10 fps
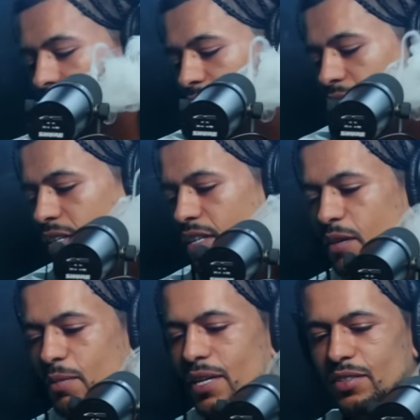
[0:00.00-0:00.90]
Good
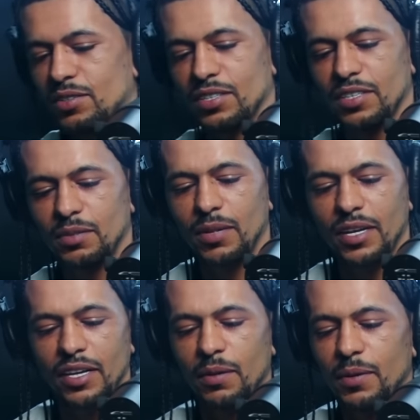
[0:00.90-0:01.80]
luck by doing good by
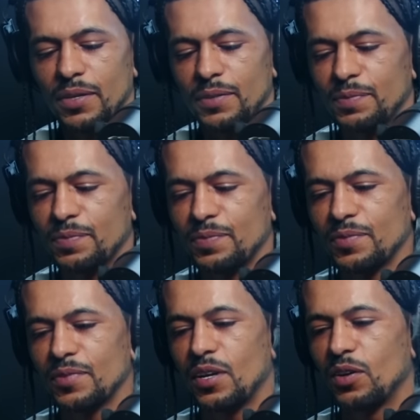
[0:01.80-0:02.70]
Yemen.
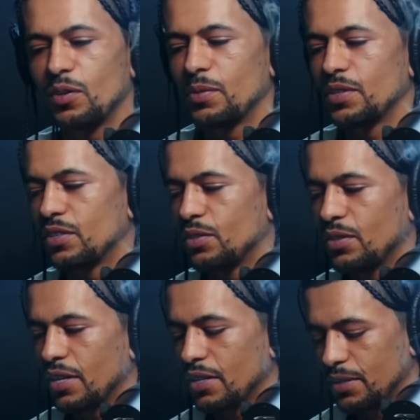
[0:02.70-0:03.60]
I hope he do
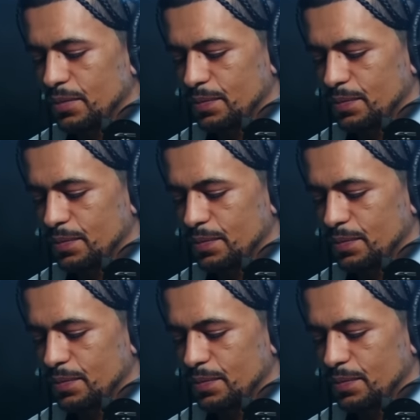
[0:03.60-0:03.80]
got it.